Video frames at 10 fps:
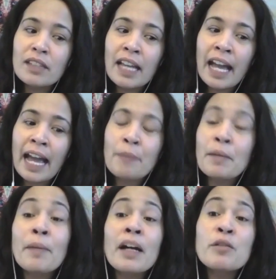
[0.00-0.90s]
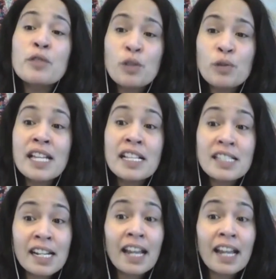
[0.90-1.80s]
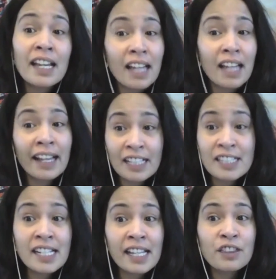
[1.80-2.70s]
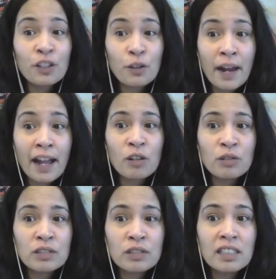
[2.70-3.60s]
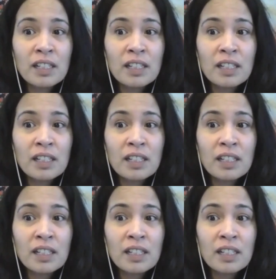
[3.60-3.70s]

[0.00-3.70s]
and my body was so tense that I did hit the ground,